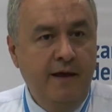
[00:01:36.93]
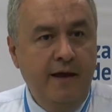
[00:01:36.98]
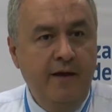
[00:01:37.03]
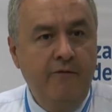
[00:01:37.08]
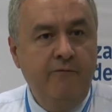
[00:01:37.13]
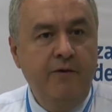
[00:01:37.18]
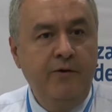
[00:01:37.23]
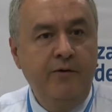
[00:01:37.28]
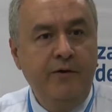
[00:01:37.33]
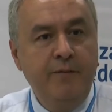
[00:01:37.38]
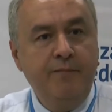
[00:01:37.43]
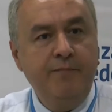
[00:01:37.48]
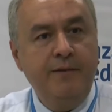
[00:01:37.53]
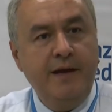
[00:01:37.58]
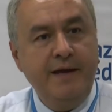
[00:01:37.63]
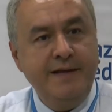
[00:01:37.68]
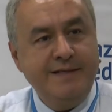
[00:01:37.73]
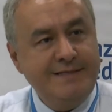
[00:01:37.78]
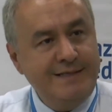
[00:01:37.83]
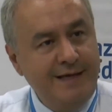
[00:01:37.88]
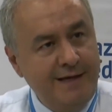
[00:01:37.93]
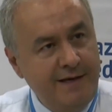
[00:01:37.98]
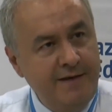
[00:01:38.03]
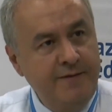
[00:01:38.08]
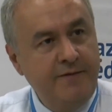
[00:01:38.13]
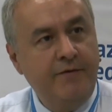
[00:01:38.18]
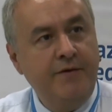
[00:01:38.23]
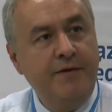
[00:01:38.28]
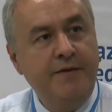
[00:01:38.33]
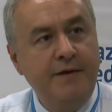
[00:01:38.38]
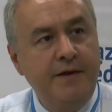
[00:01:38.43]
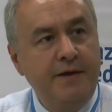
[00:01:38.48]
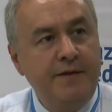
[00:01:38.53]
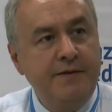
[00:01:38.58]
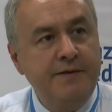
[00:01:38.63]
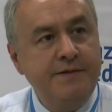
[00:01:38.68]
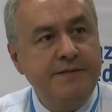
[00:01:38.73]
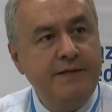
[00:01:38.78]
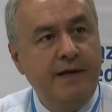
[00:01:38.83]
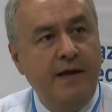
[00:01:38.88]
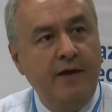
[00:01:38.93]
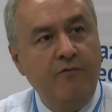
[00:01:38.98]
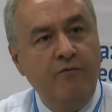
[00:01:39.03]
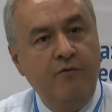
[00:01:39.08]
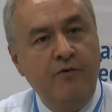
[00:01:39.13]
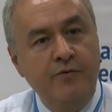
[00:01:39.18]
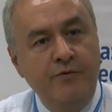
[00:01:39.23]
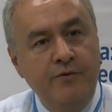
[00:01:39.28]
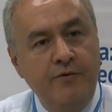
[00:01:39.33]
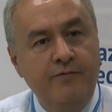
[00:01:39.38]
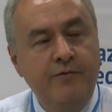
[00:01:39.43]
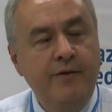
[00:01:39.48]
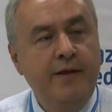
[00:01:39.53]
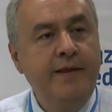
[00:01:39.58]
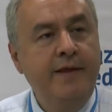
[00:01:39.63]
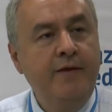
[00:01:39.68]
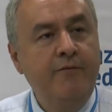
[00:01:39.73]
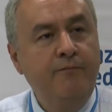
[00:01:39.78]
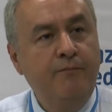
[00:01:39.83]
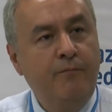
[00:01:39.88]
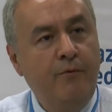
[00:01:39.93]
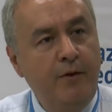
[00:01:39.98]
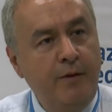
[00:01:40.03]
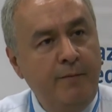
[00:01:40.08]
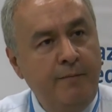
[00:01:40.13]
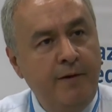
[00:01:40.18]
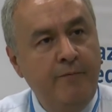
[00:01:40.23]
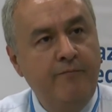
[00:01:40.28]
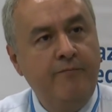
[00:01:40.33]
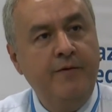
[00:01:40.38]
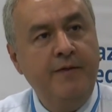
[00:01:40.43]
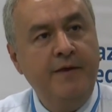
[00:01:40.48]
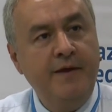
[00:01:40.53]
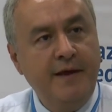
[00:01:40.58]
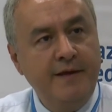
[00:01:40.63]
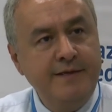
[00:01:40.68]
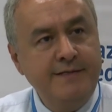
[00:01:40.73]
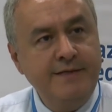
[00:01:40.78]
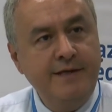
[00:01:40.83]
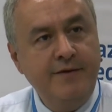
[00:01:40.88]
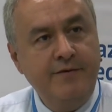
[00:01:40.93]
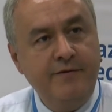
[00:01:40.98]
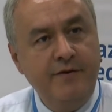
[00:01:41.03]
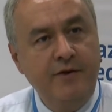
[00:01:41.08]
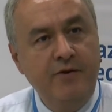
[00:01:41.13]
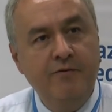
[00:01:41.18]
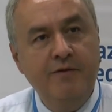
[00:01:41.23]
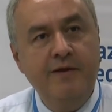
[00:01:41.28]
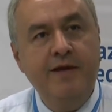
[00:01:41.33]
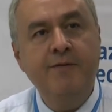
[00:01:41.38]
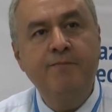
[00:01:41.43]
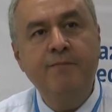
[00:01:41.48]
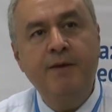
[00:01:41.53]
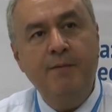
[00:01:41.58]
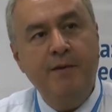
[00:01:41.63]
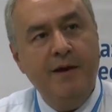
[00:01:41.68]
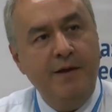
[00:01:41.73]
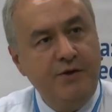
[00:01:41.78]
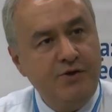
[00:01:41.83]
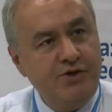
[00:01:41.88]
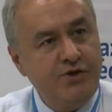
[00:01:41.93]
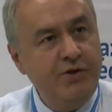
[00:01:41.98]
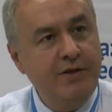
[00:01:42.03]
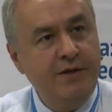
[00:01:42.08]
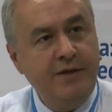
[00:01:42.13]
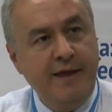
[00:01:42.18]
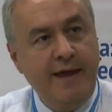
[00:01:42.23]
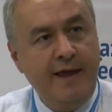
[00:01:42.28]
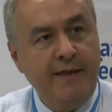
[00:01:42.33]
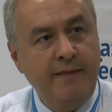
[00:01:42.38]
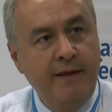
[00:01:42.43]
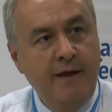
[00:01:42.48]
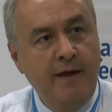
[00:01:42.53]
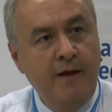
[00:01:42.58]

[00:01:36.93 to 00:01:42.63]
And when you apply a secondary techniques like water flooding, polymer flooding, etc., you will get maybe additional 10.